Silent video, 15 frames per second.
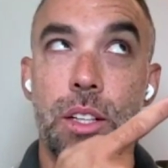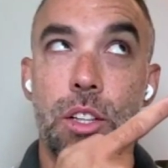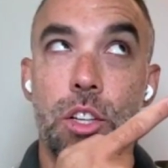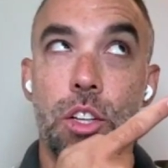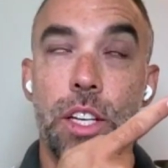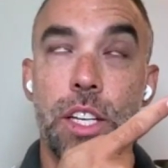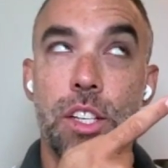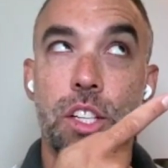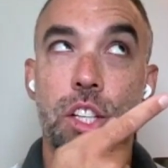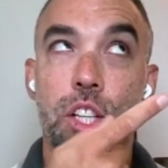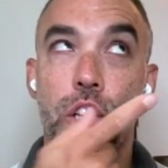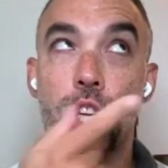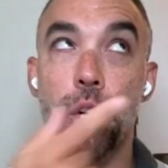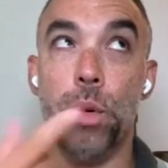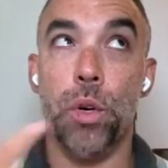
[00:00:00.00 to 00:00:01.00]
Look into the
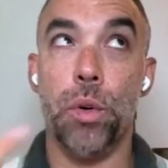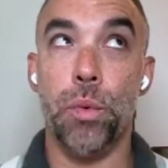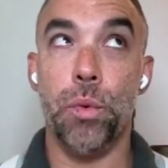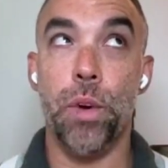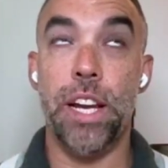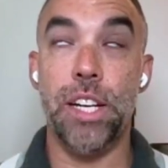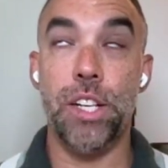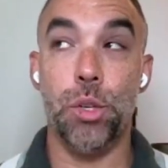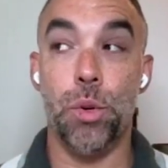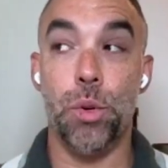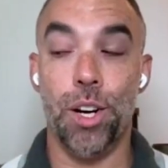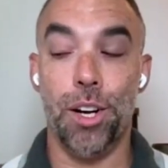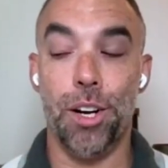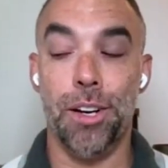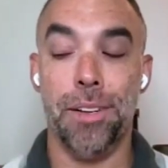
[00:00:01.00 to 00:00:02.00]
lower right
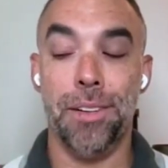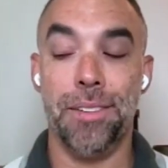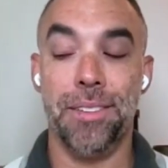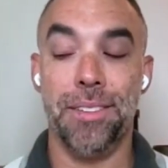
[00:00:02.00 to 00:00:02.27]
corner.